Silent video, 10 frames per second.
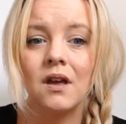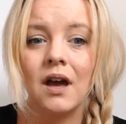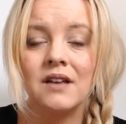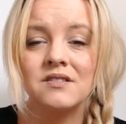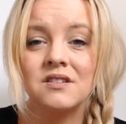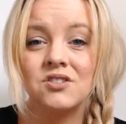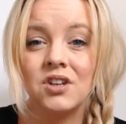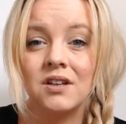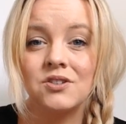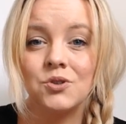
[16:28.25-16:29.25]
Has this
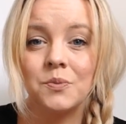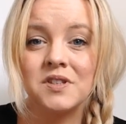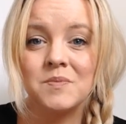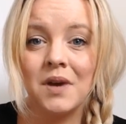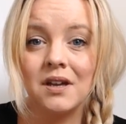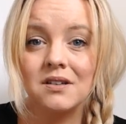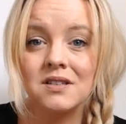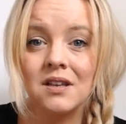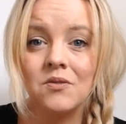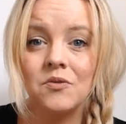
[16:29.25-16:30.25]
changed your
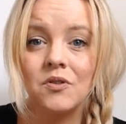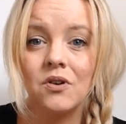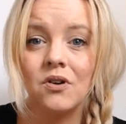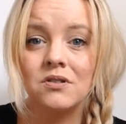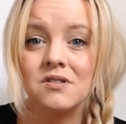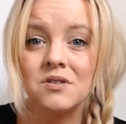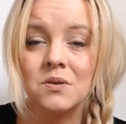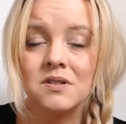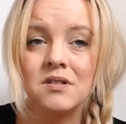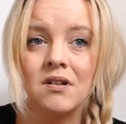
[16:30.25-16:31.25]
perspective on
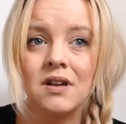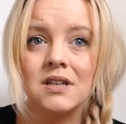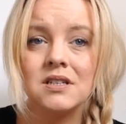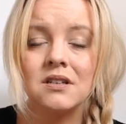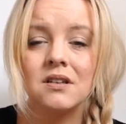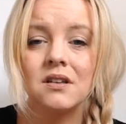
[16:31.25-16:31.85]
suicide?